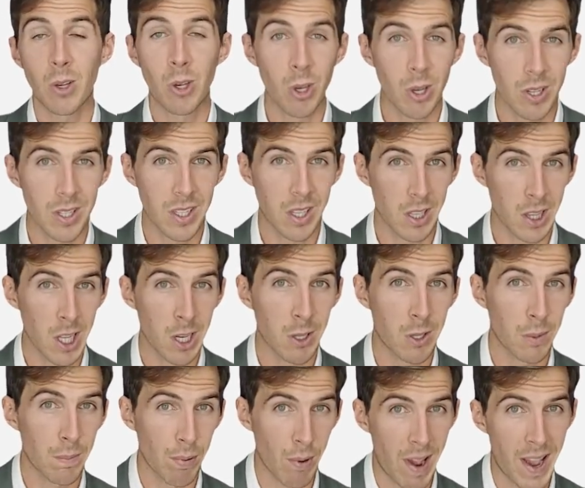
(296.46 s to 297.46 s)
Good
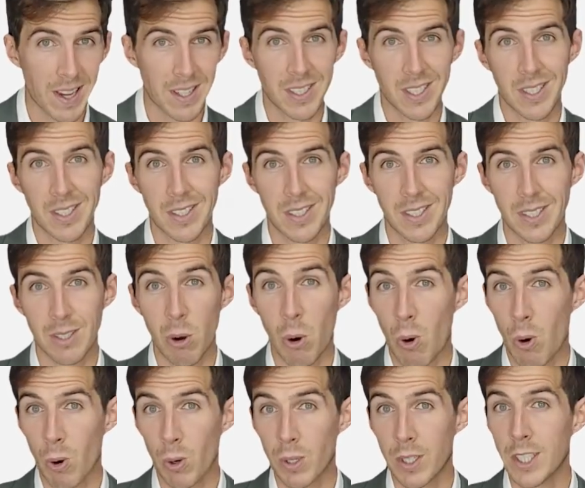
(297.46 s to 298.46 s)
clinical practice,
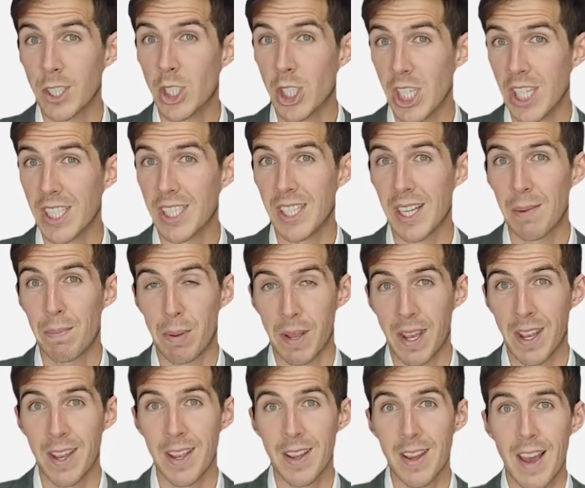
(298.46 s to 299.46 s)
or
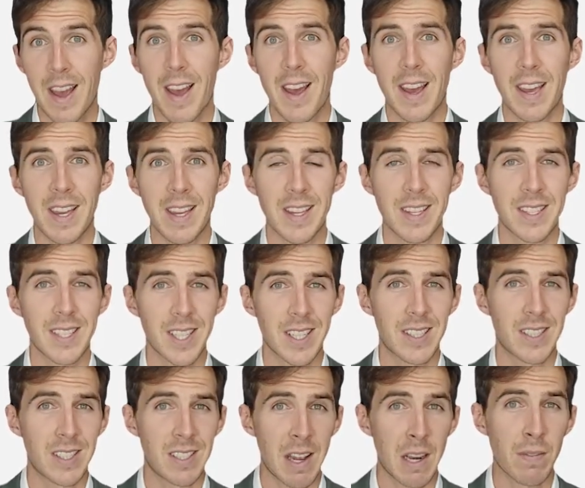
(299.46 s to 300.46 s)
GCP, is
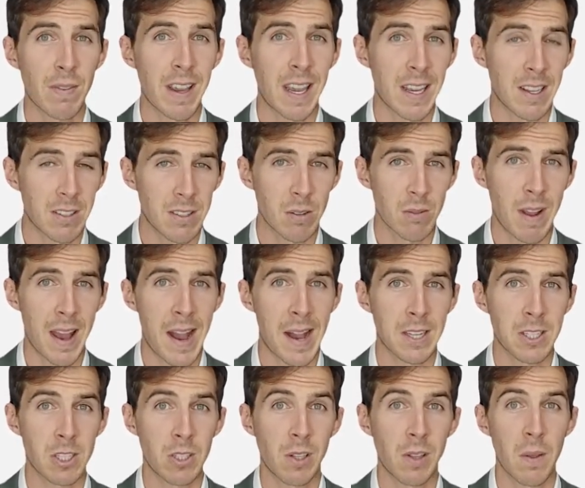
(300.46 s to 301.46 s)
a set of
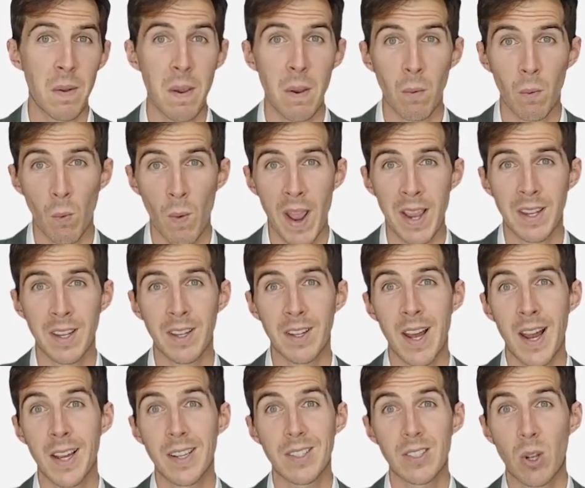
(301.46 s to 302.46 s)
internationally
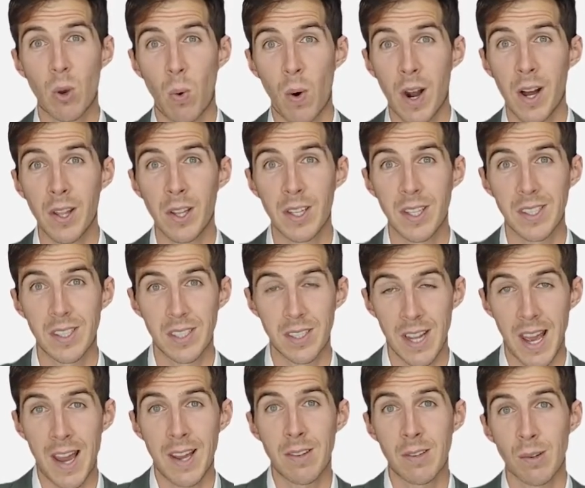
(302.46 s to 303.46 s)
recognized quality
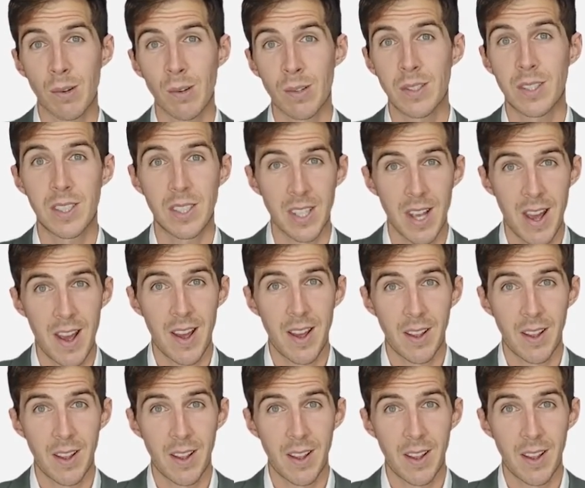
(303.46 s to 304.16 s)
standards